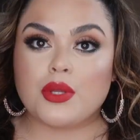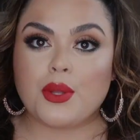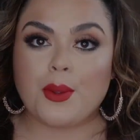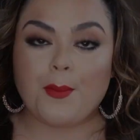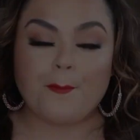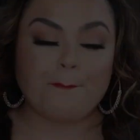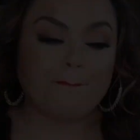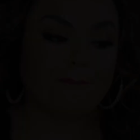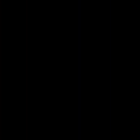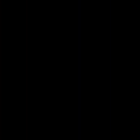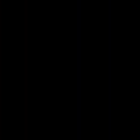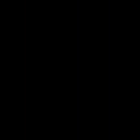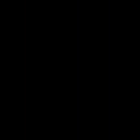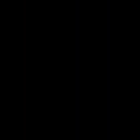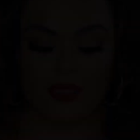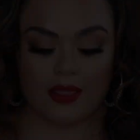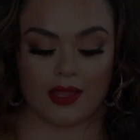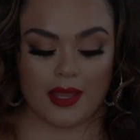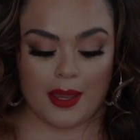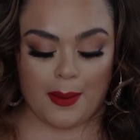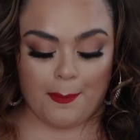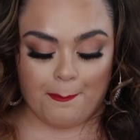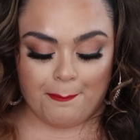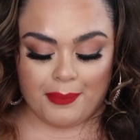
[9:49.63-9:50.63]
This
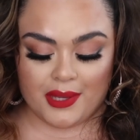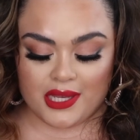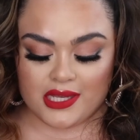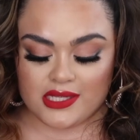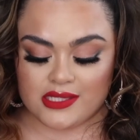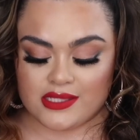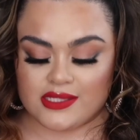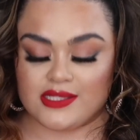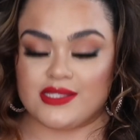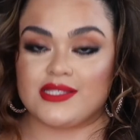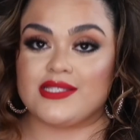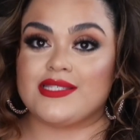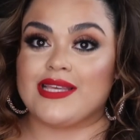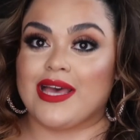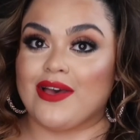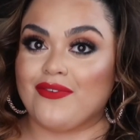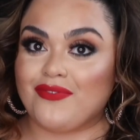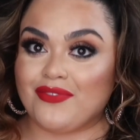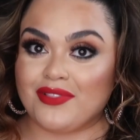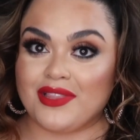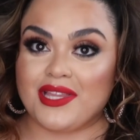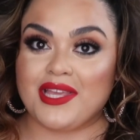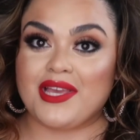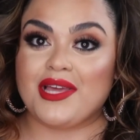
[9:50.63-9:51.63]
lip is
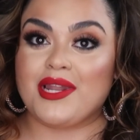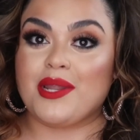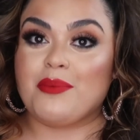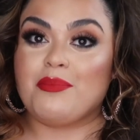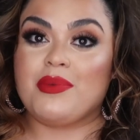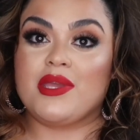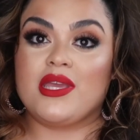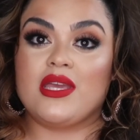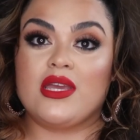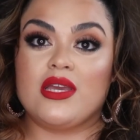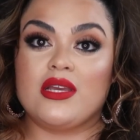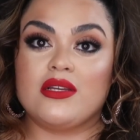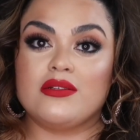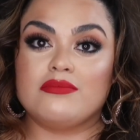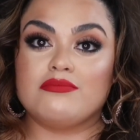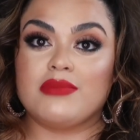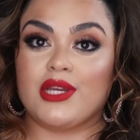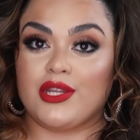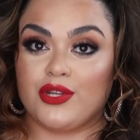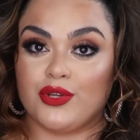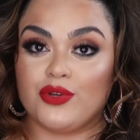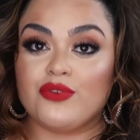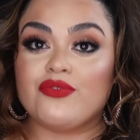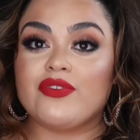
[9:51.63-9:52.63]
definitely going to be
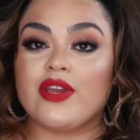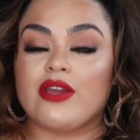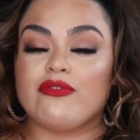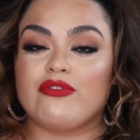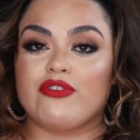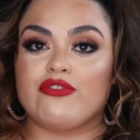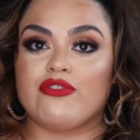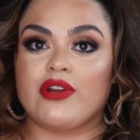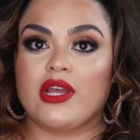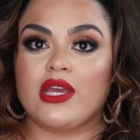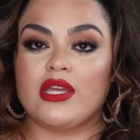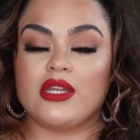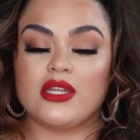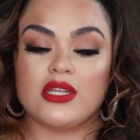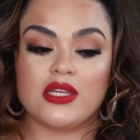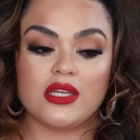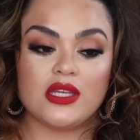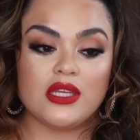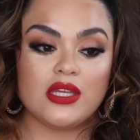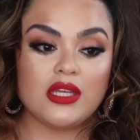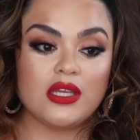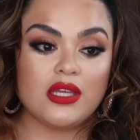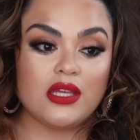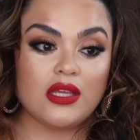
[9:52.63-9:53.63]
my new favorite red.
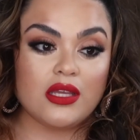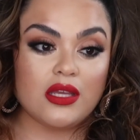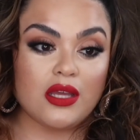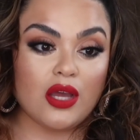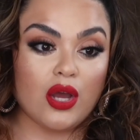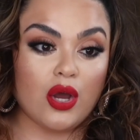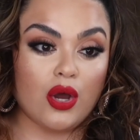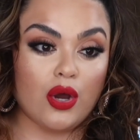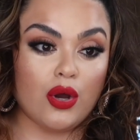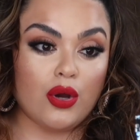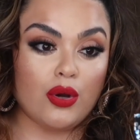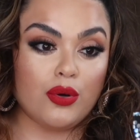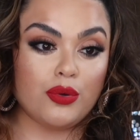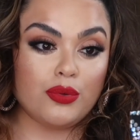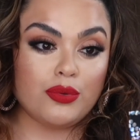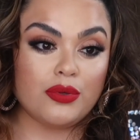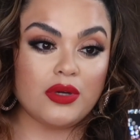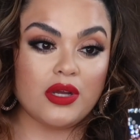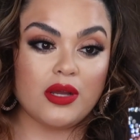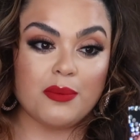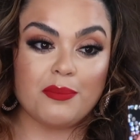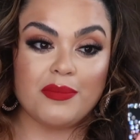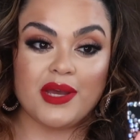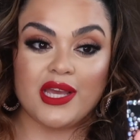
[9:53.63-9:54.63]

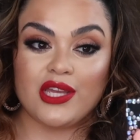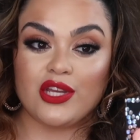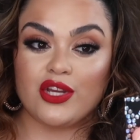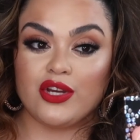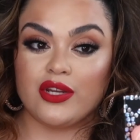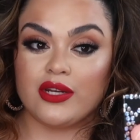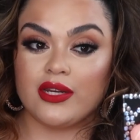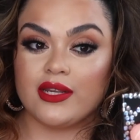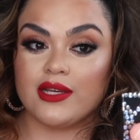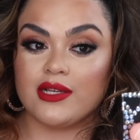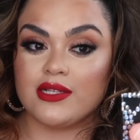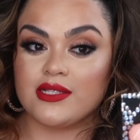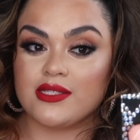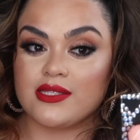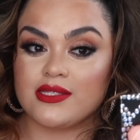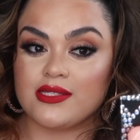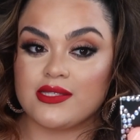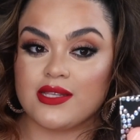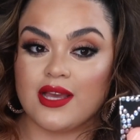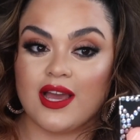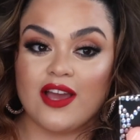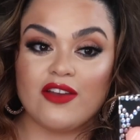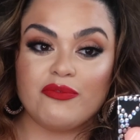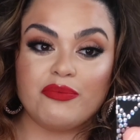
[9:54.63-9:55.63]
Oh my
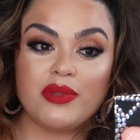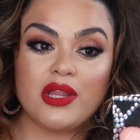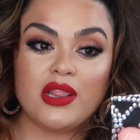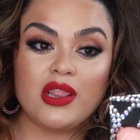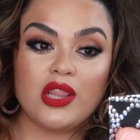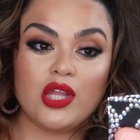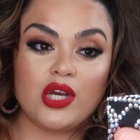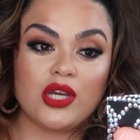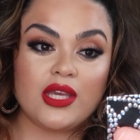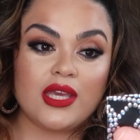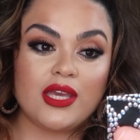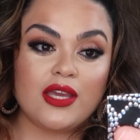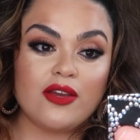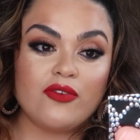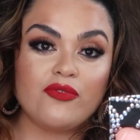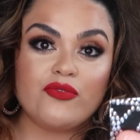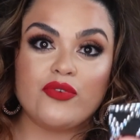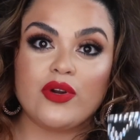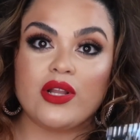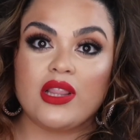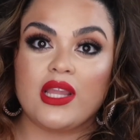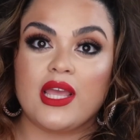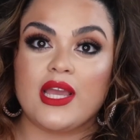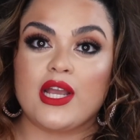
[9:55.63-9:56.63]
goodness, I've been looking
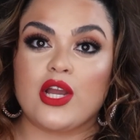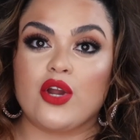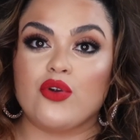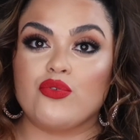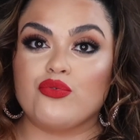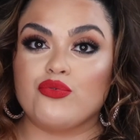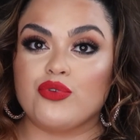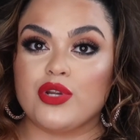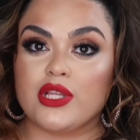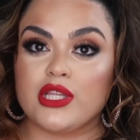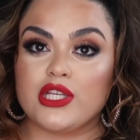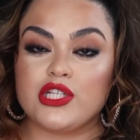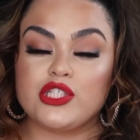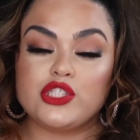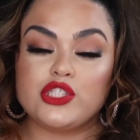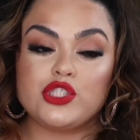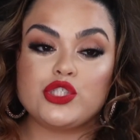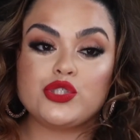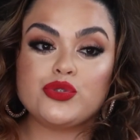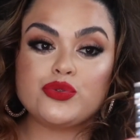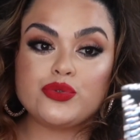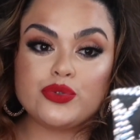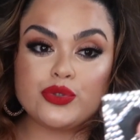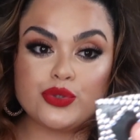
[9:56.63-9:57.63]
for like a really
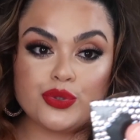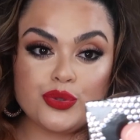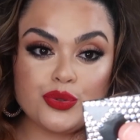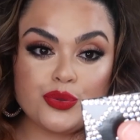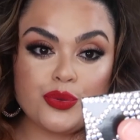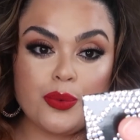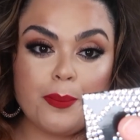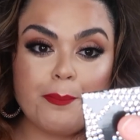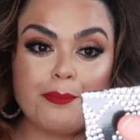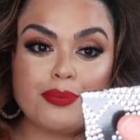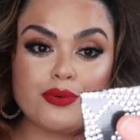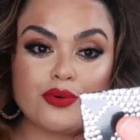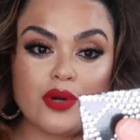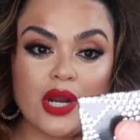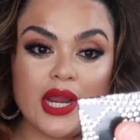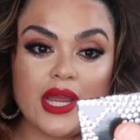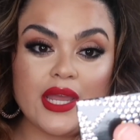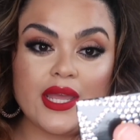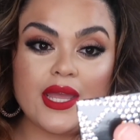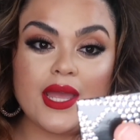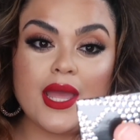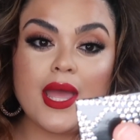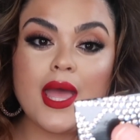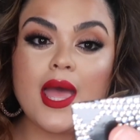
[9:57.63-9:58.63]
true
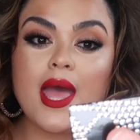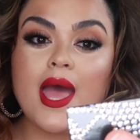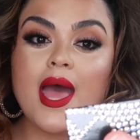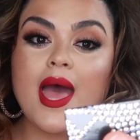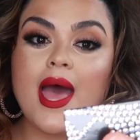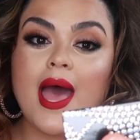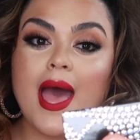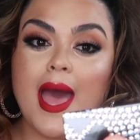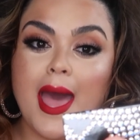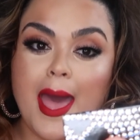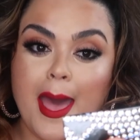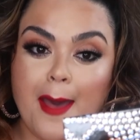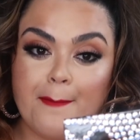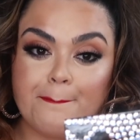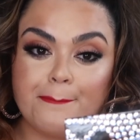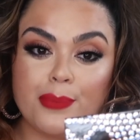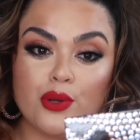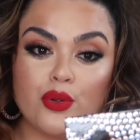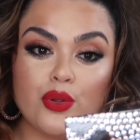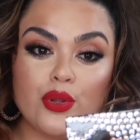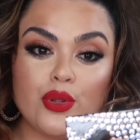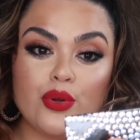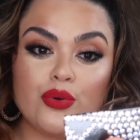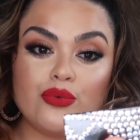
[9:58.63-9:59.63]
bright
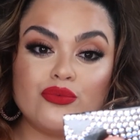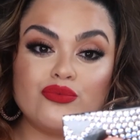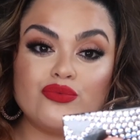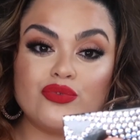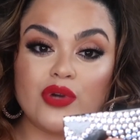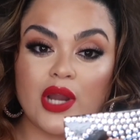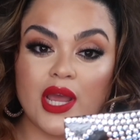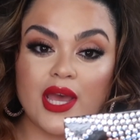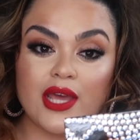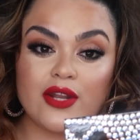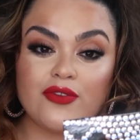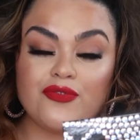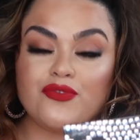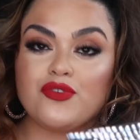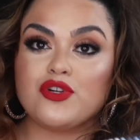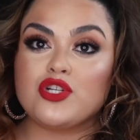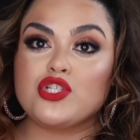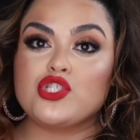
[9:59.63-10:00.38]
apple red for